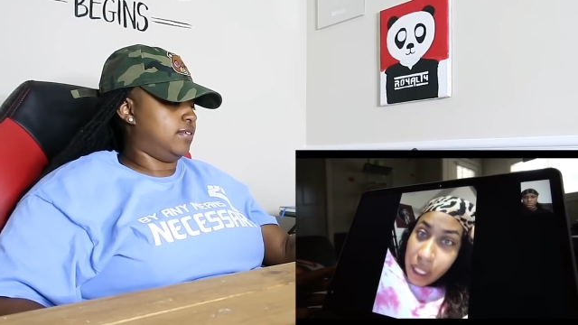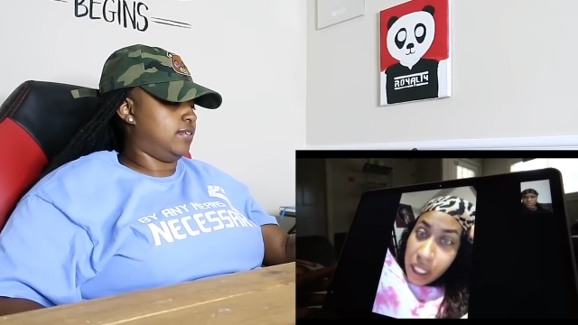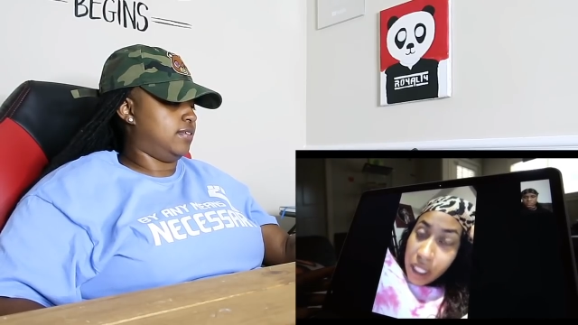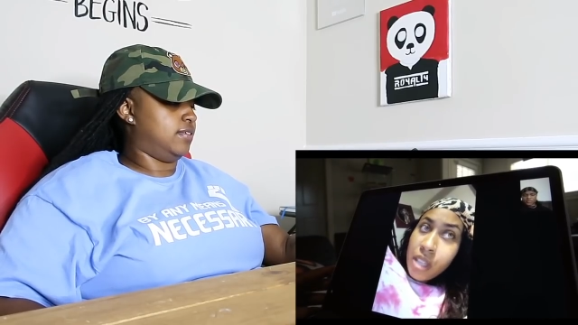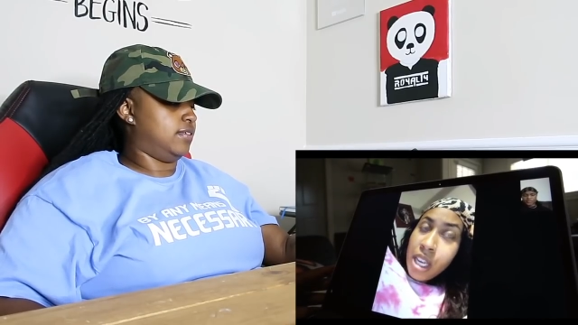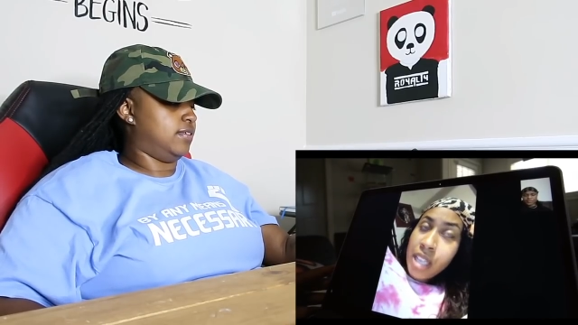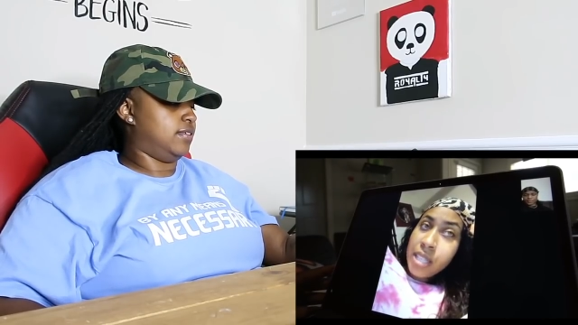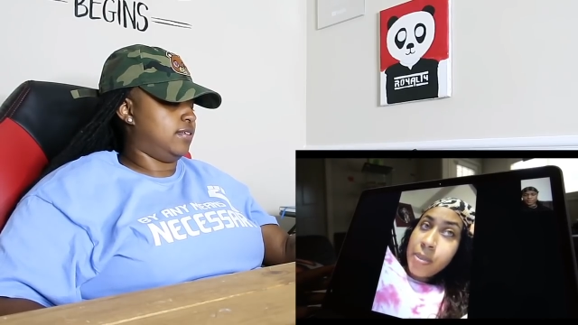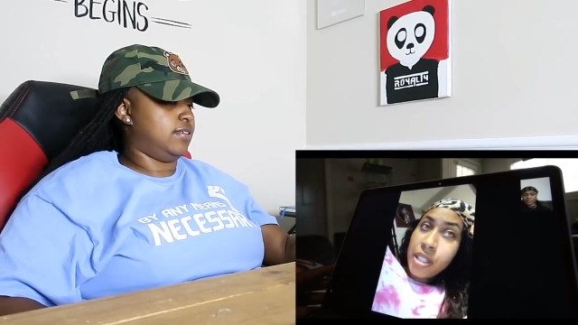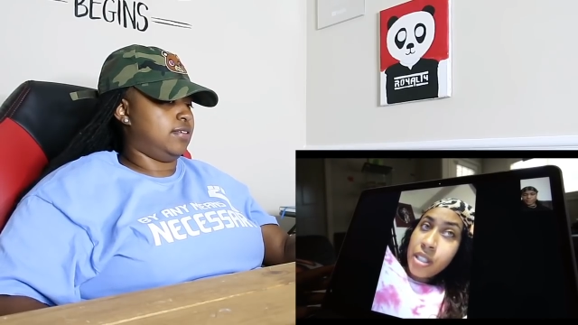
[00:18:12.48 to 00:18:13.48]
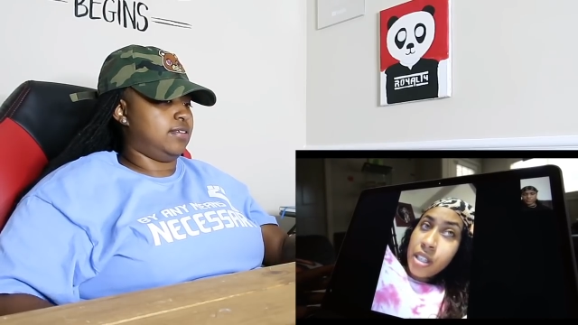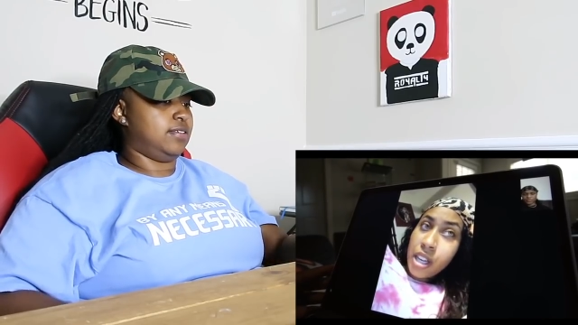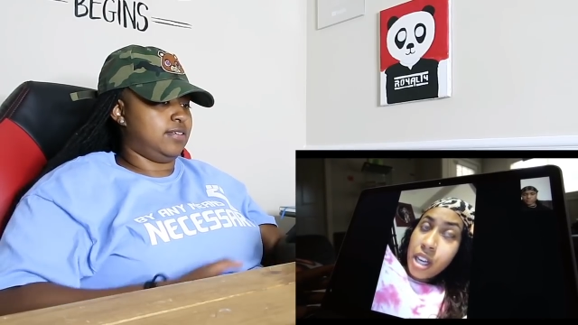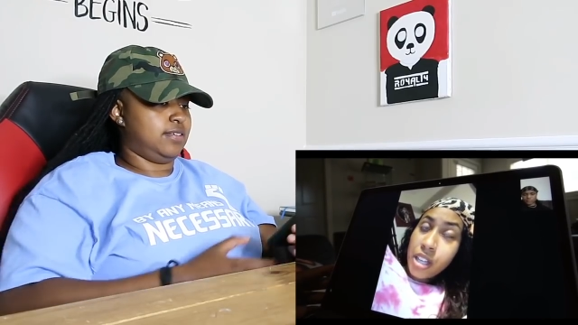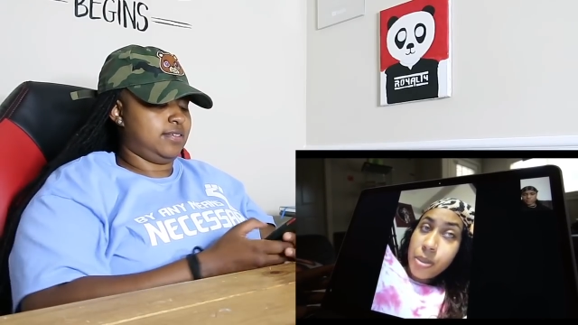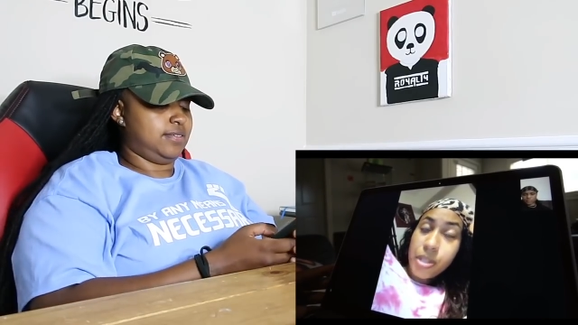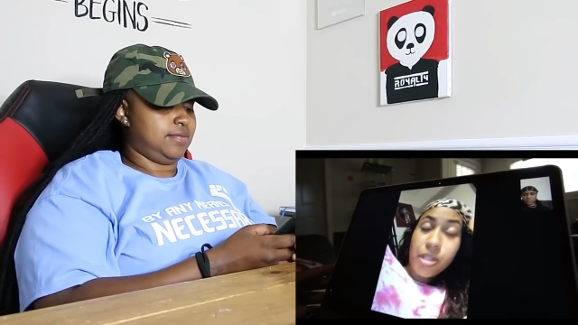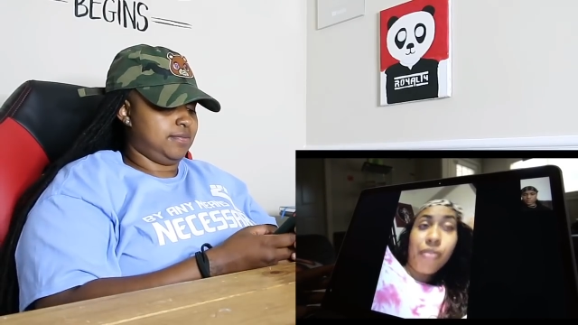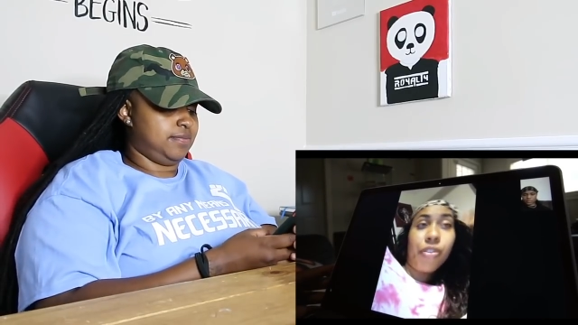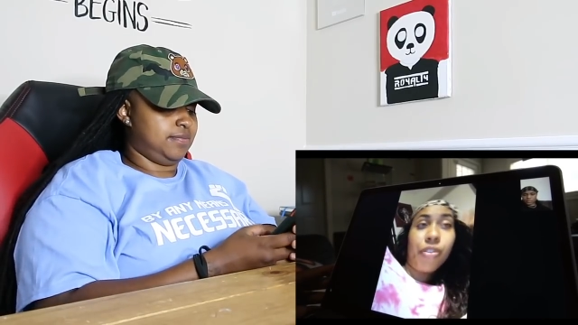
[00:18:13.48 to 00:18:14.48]
Speaker 1: anybody. It has been
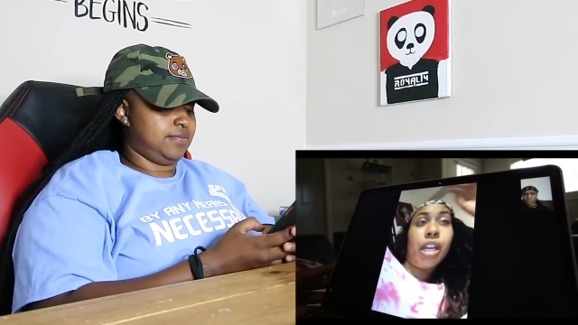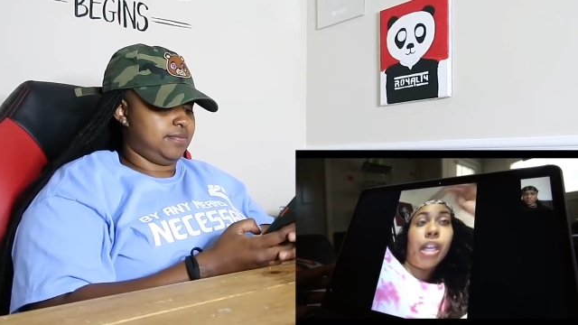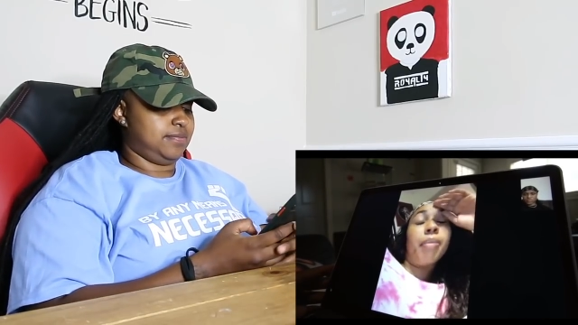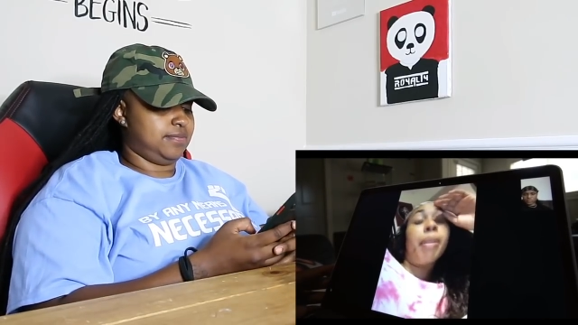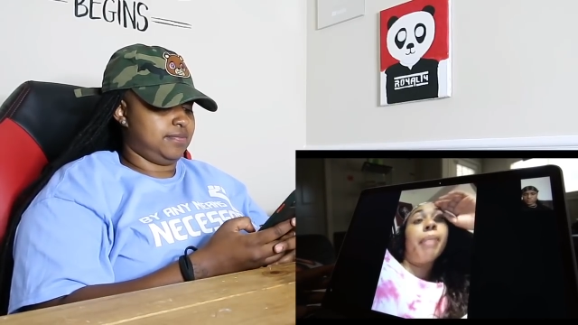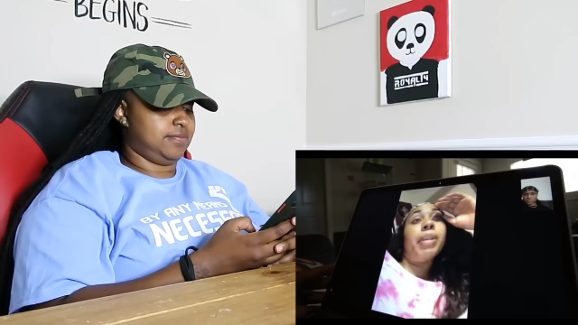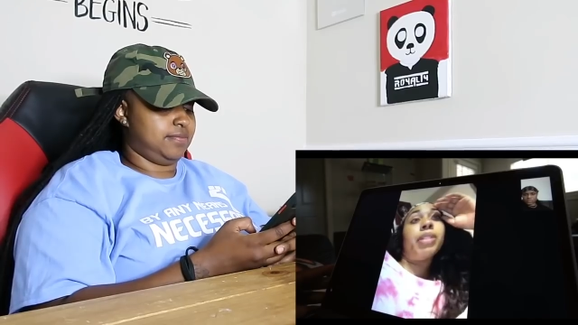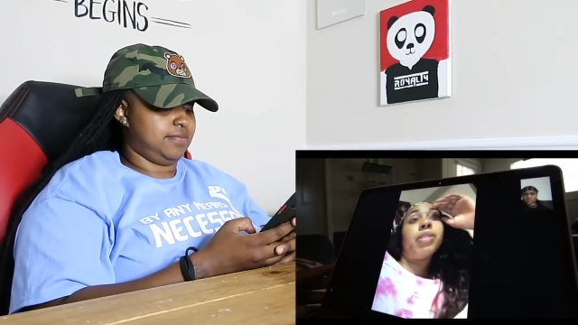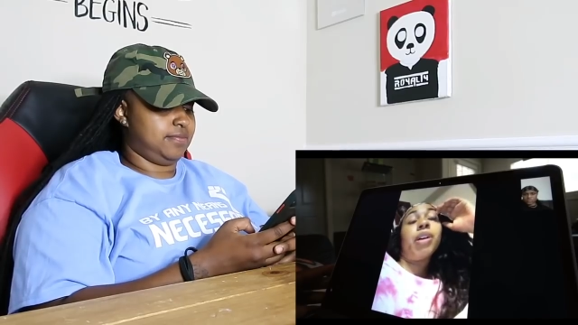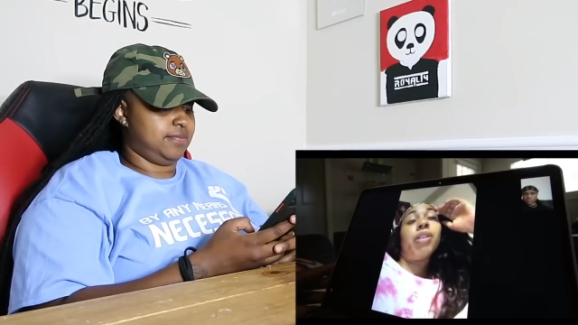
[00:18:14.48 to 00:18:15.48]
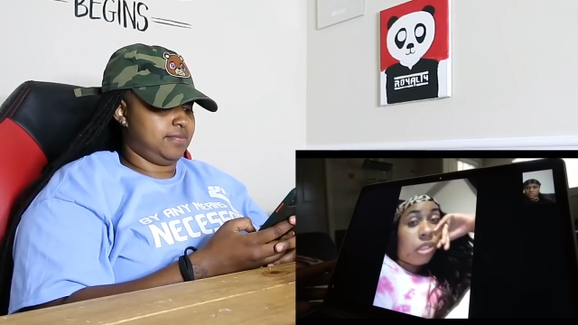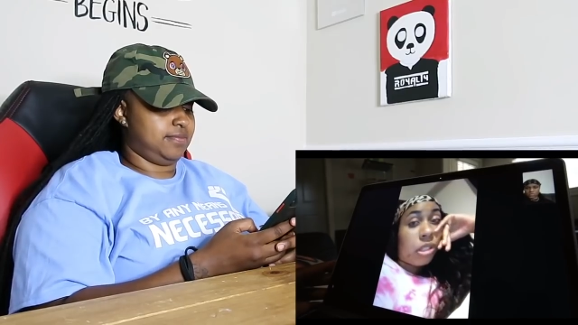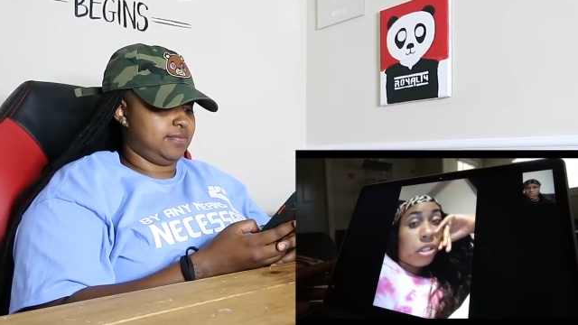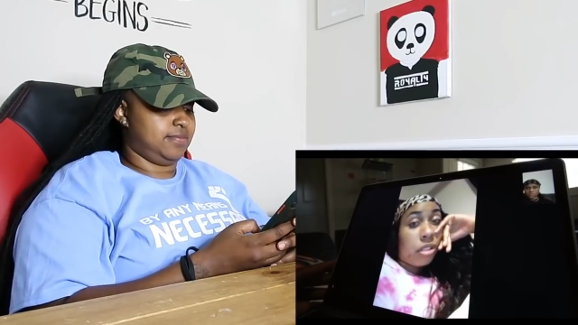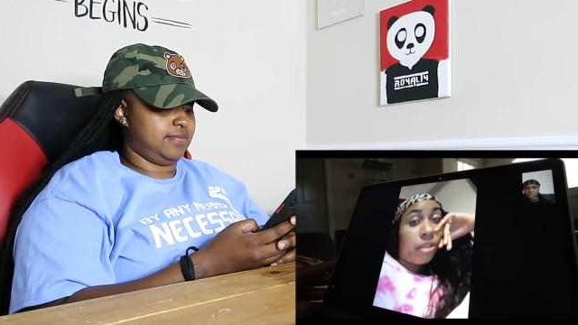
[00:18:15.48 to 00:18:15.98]
100% for like my mental health, you know?